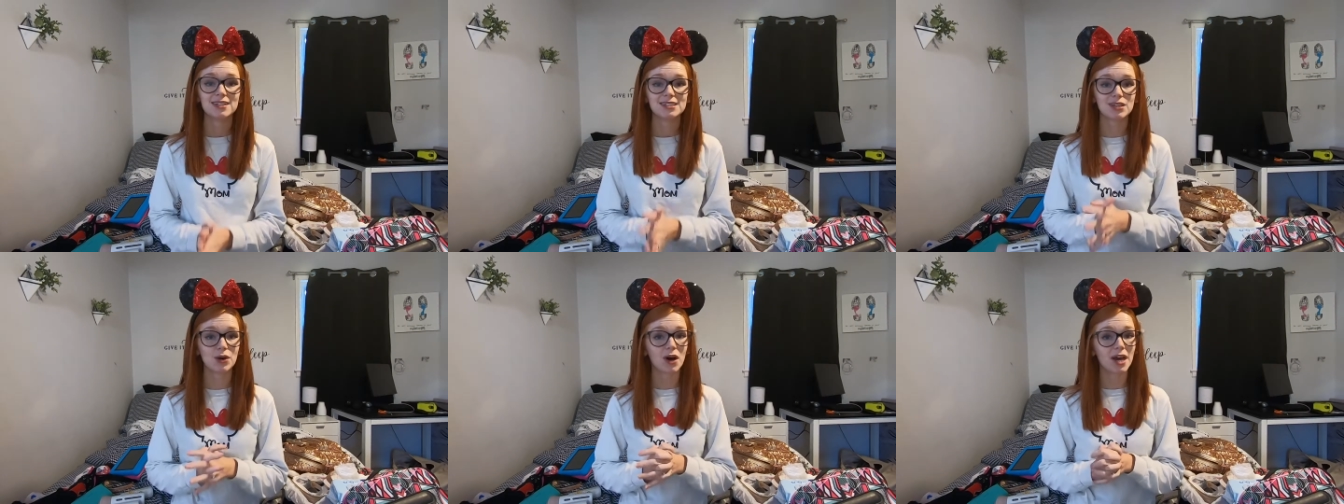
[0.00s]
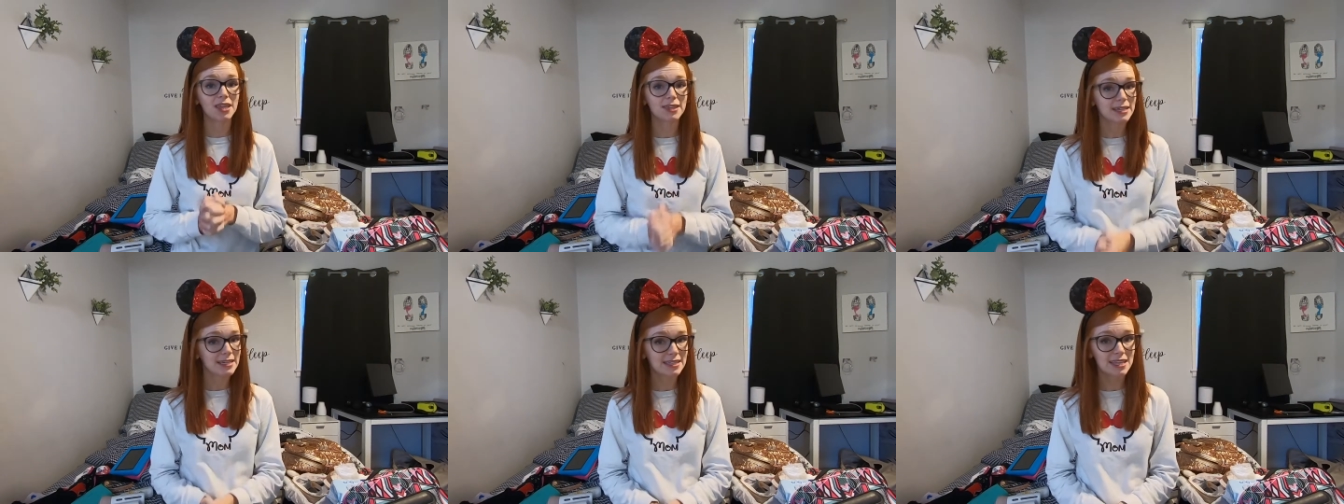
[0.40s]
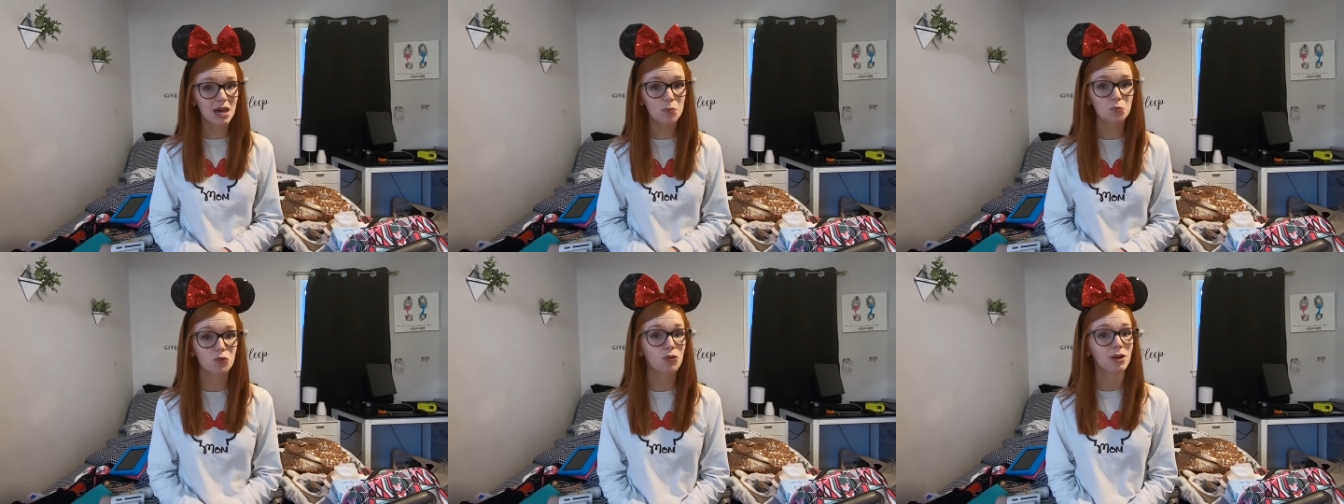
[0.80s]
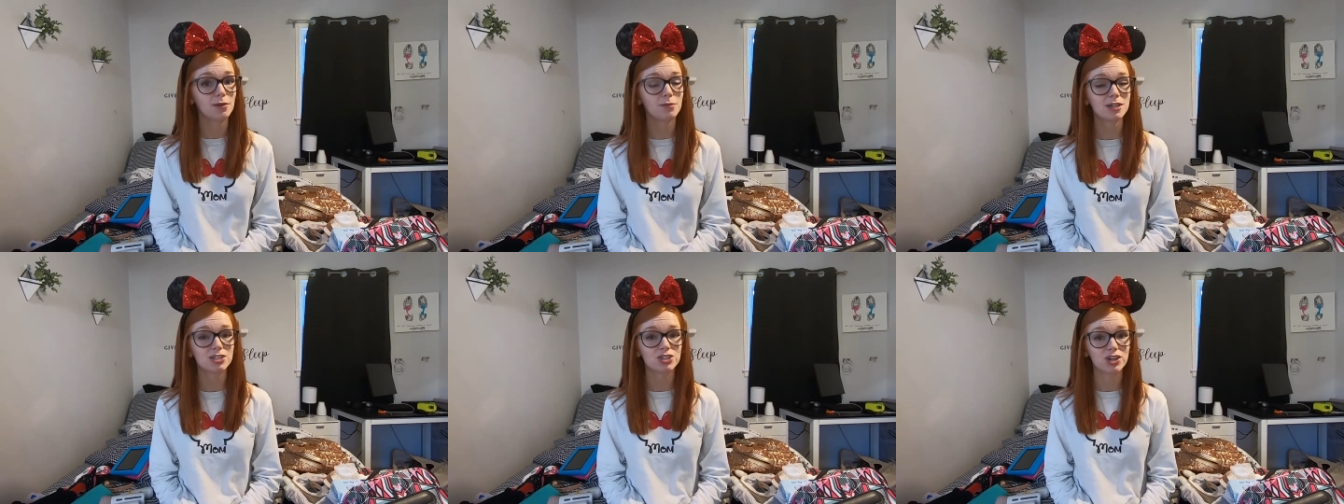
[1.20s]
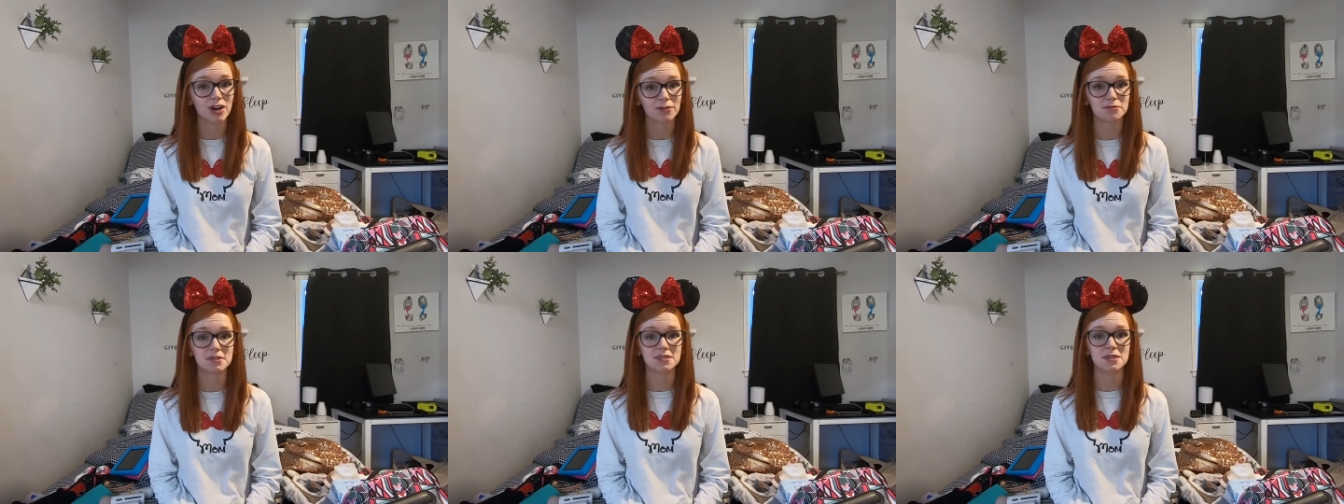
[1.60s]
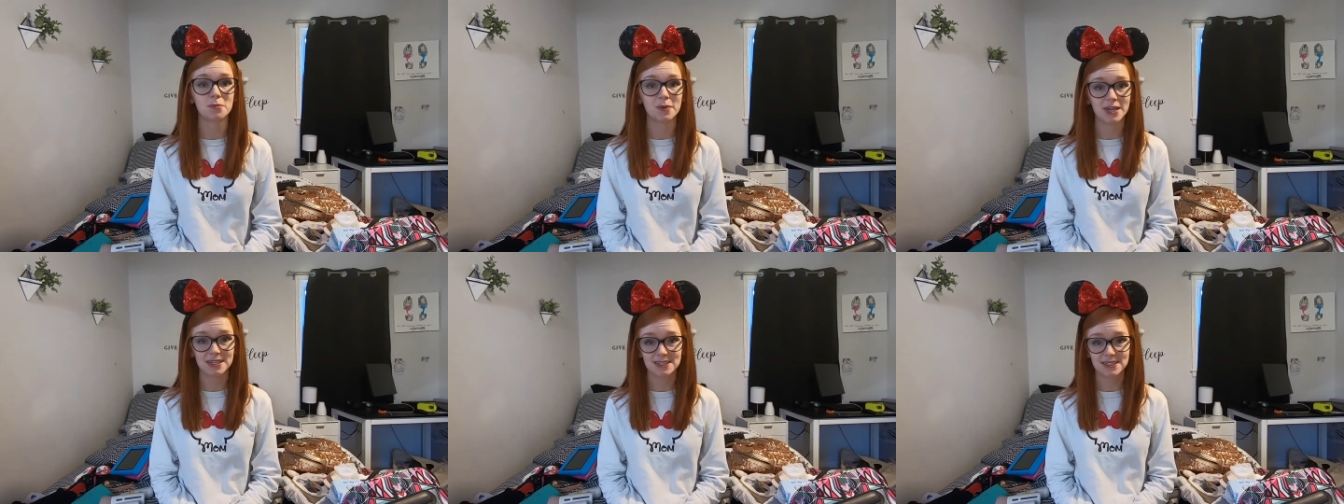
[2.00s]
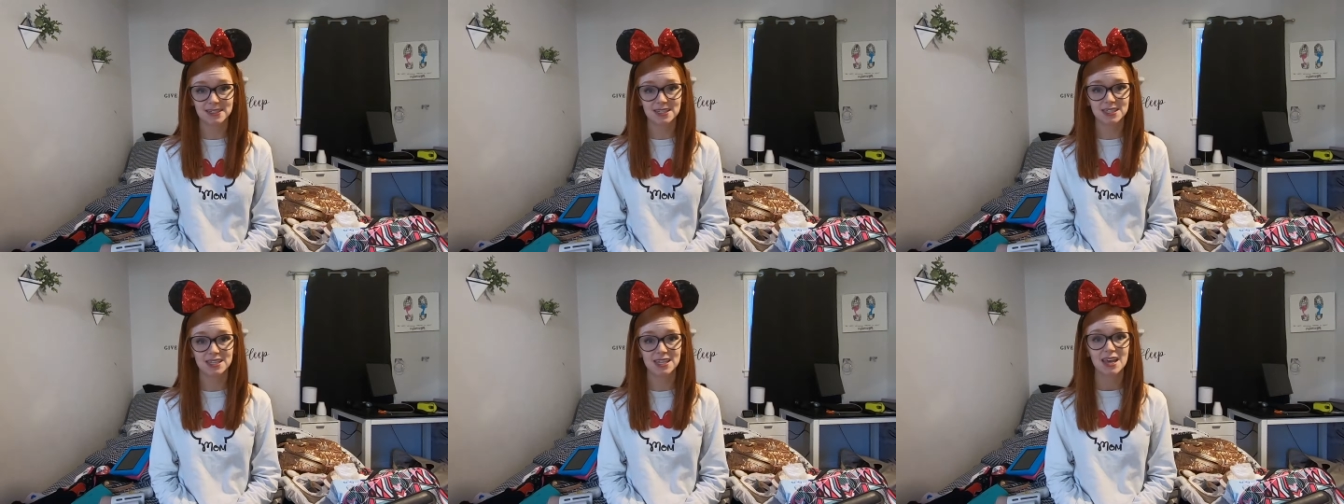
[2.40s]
So I think that pretty much covers the bases.